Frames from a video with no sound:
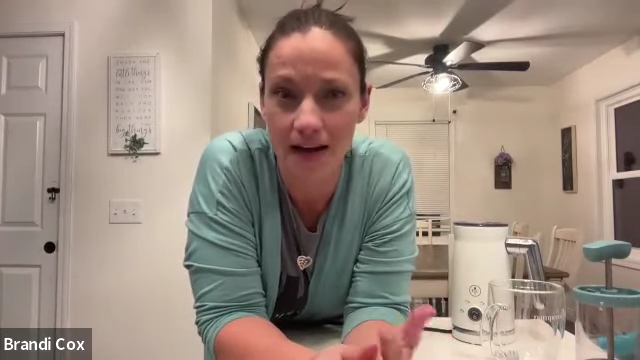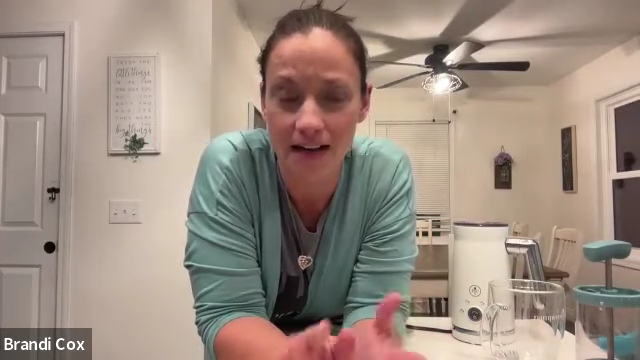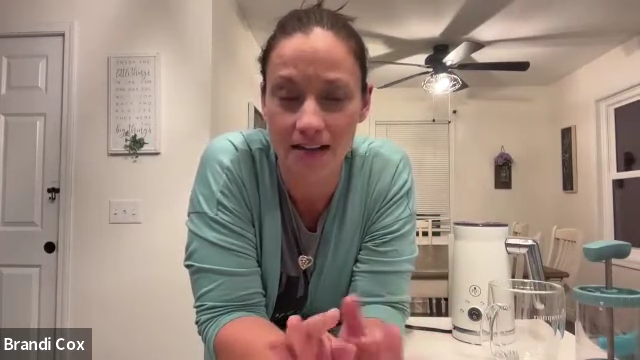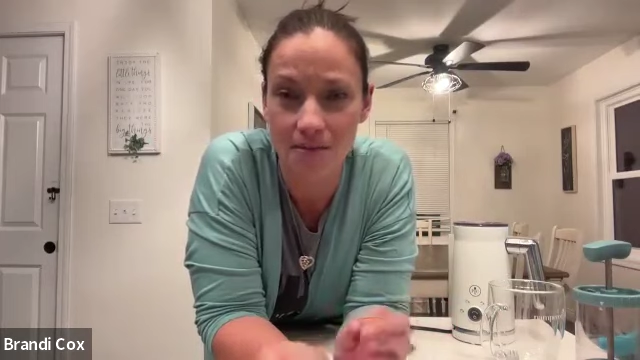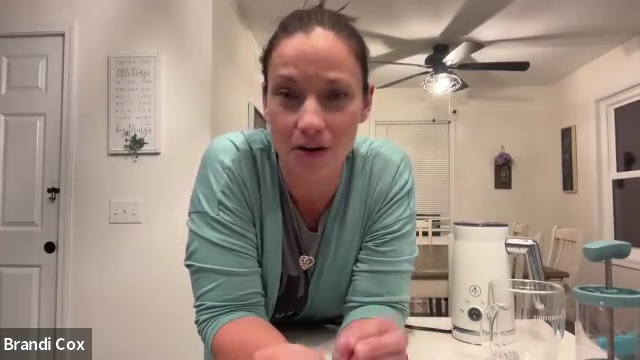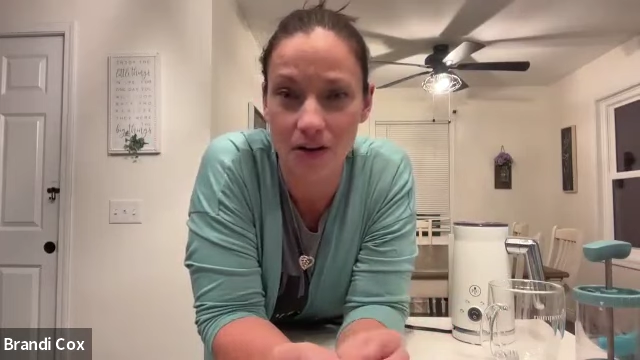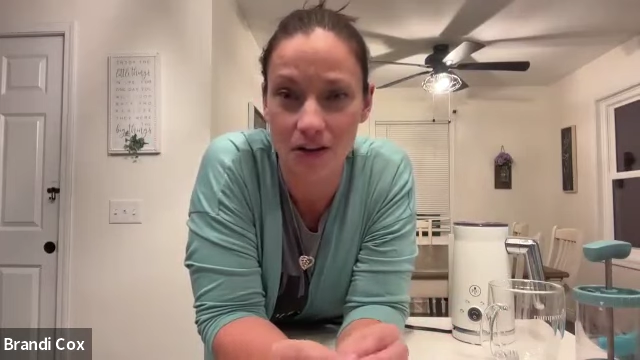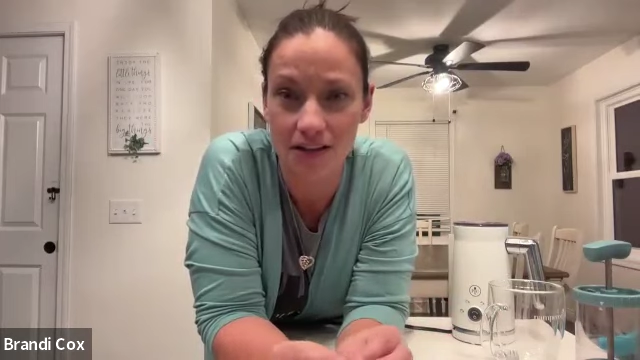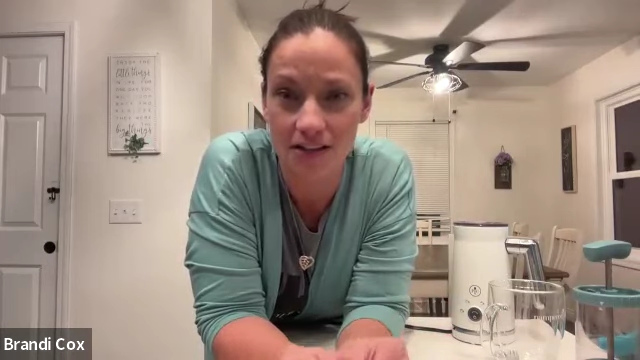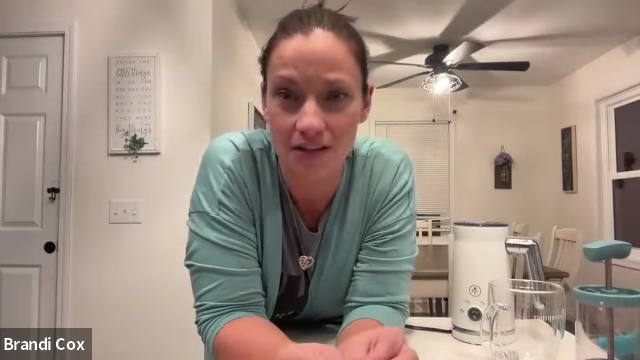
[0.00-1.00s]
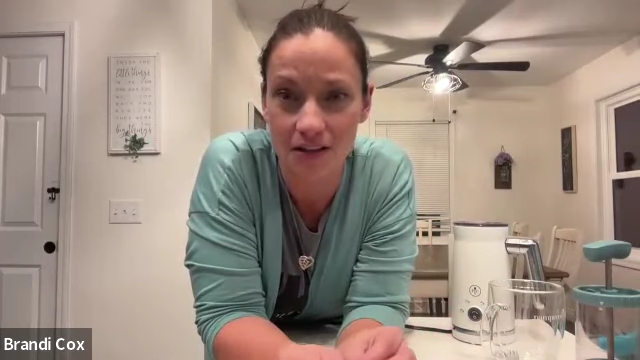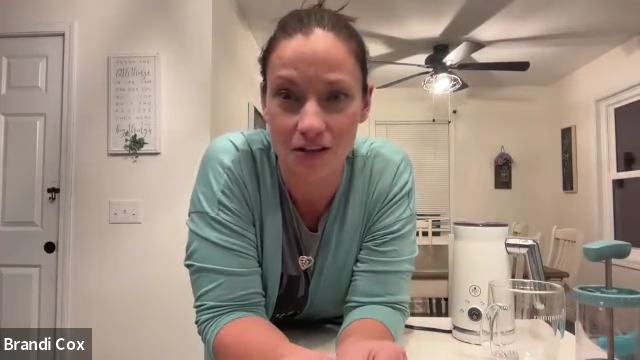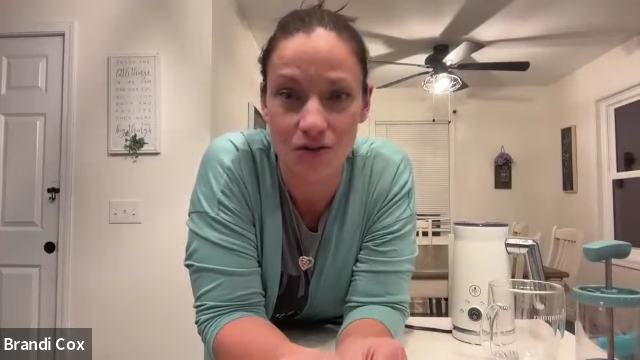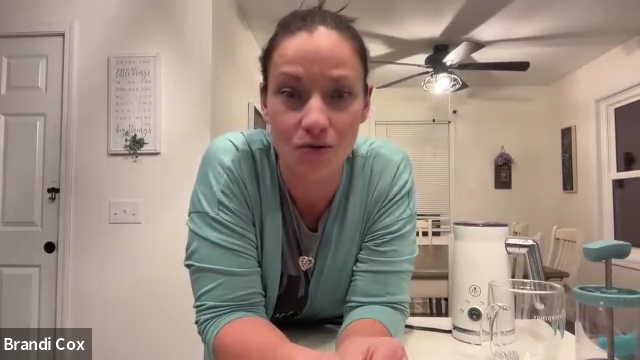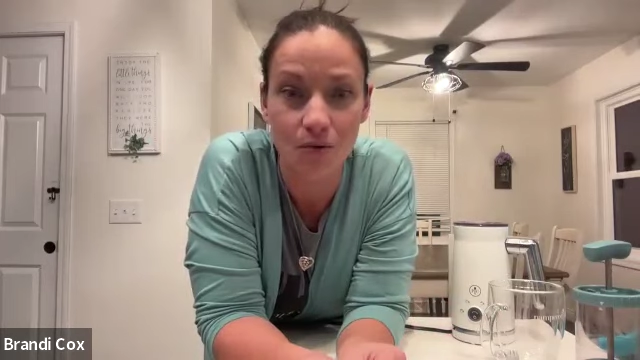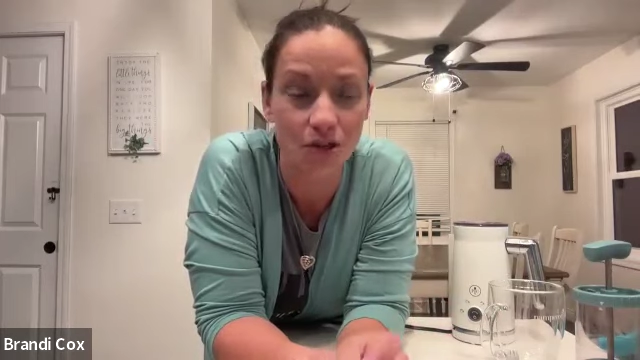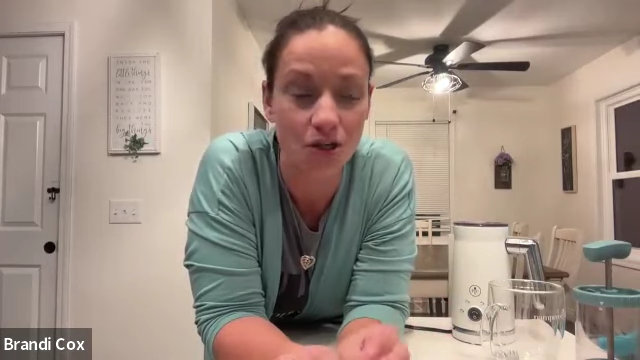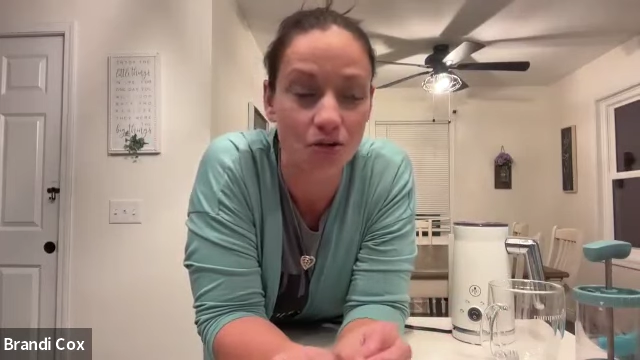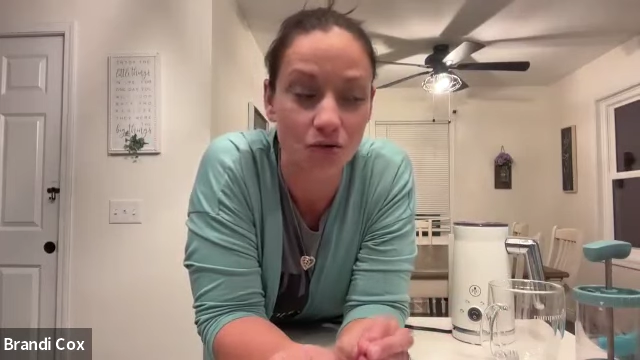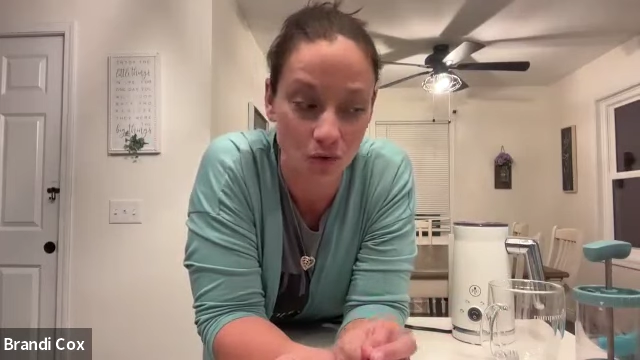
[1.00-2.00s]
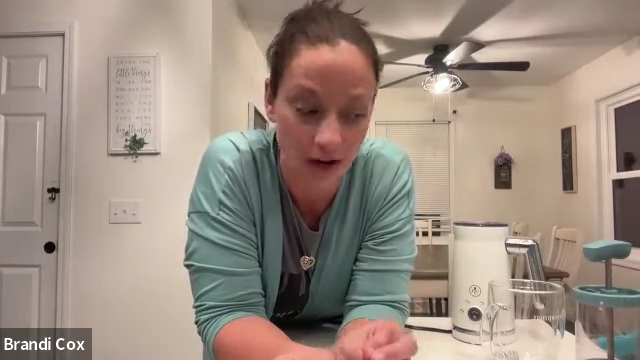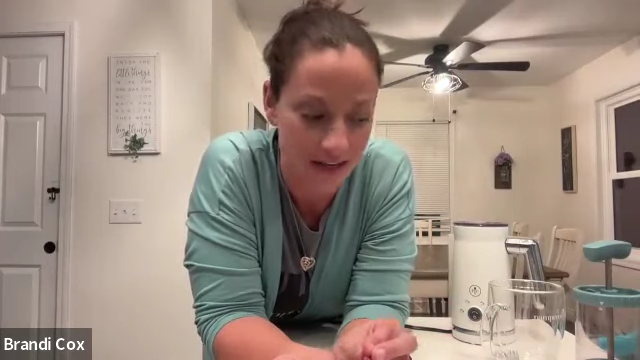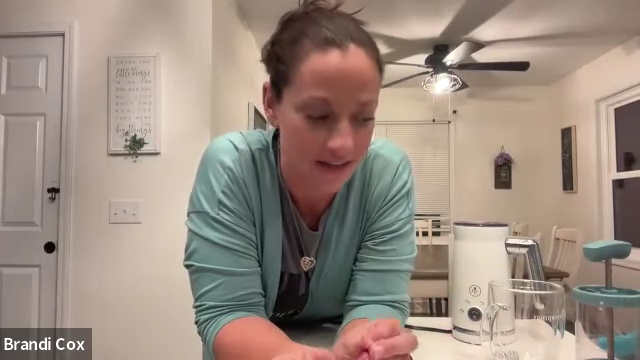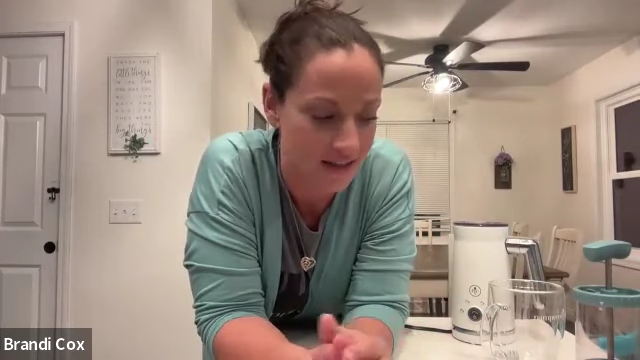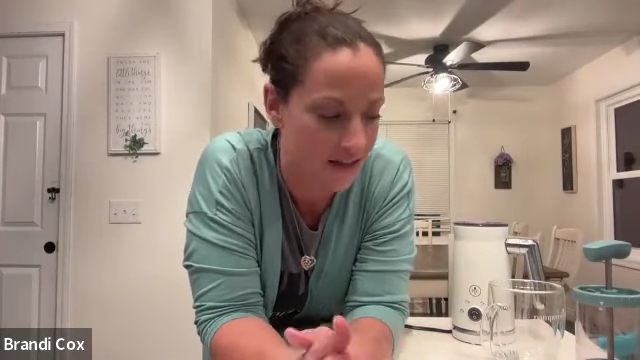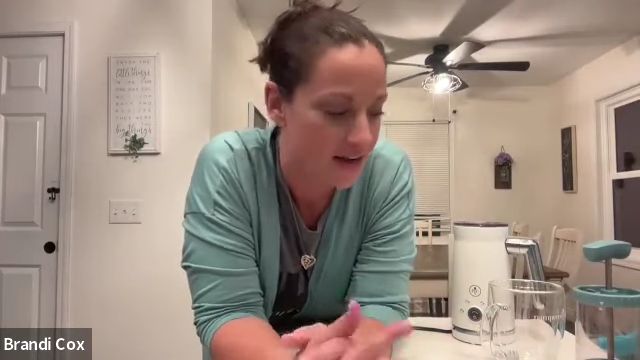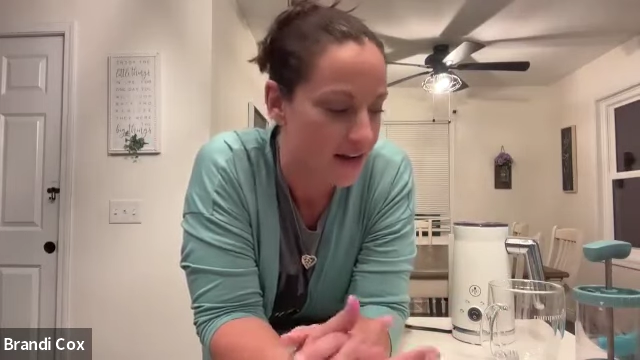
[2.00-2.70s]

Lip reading: it has some other things in there too, which are great.